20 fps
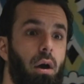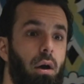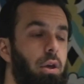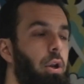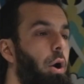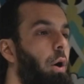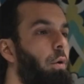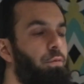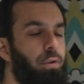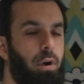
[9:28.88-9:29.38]

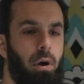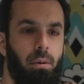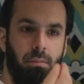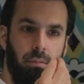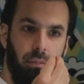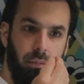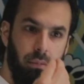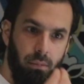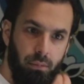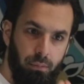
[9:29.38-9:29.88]
you know,
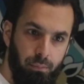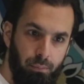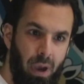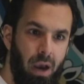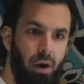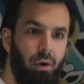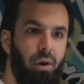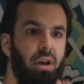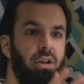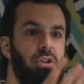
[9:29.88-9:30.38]
from
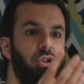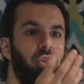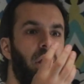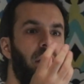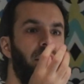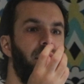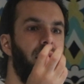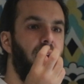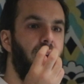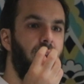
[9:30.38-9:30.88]
marriage
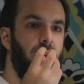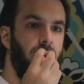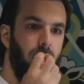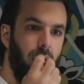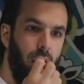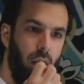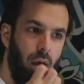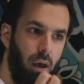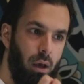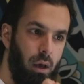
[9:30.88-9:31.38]
and then
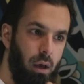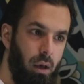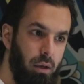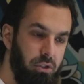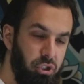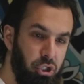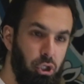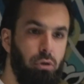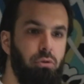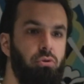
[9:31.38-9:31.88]

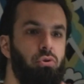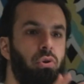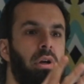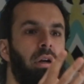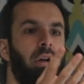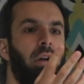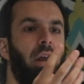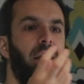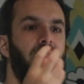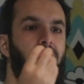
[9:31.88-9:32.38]

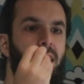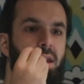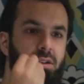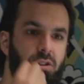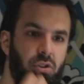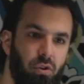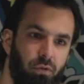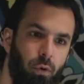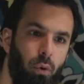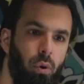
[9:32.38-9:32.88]
children and
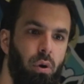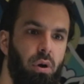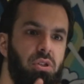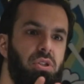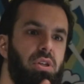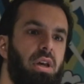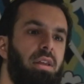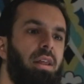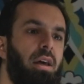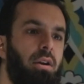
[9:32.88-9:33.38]
then
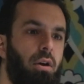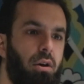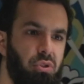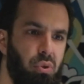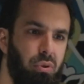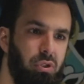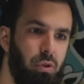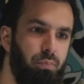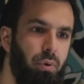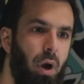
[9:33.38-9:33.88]
divorce and then all
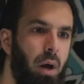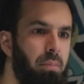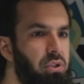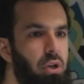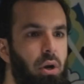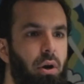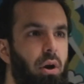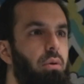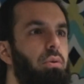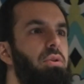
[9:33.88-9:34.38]
sorts of problems.
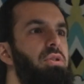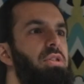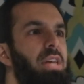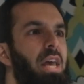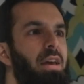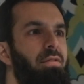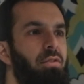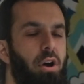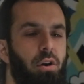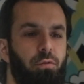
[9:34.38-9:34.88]
No,
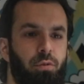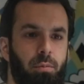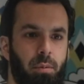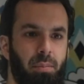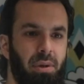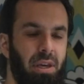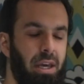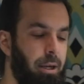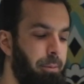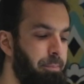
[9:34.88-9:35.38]
save it all from the
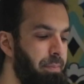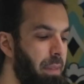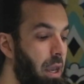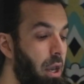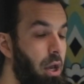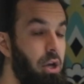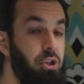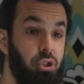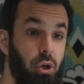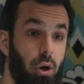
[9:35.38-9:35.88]
beginning.
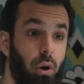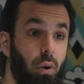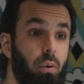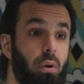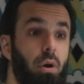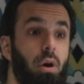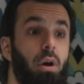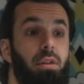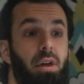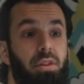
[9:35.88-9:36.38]
So
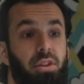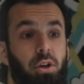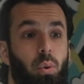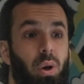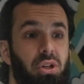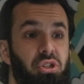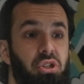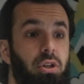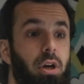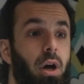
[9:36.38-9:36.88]
then the
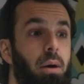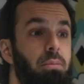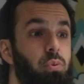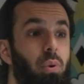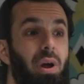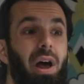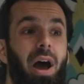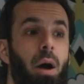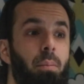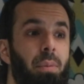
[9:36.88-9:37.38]
question comes,
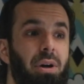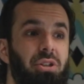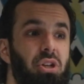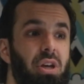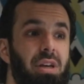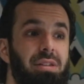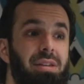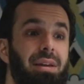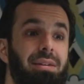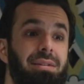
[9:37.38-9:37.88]
well, how much
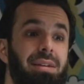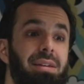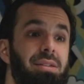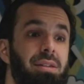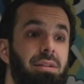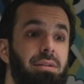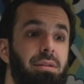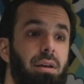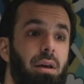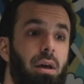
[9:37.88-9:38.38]
is a
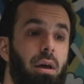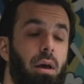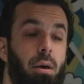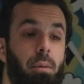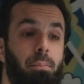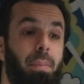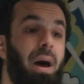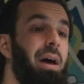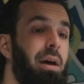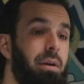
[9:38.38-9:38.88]
decent
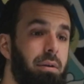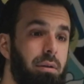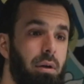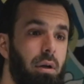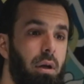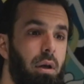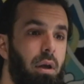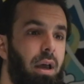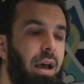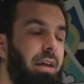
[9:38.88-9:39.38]
mahr?
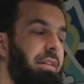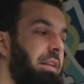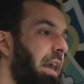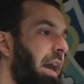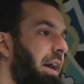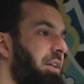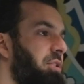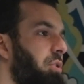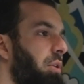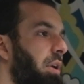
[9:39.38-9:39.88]
And the
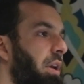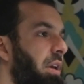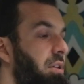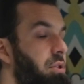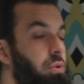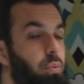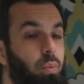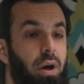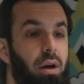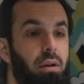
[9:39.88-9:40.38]
answer
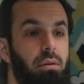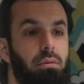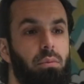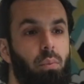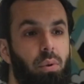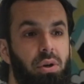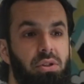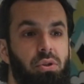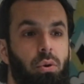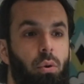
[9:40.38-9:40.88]
is, well,
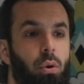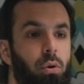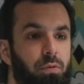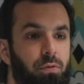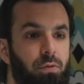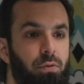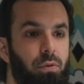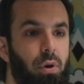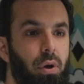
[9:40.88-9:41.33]
what is the urf?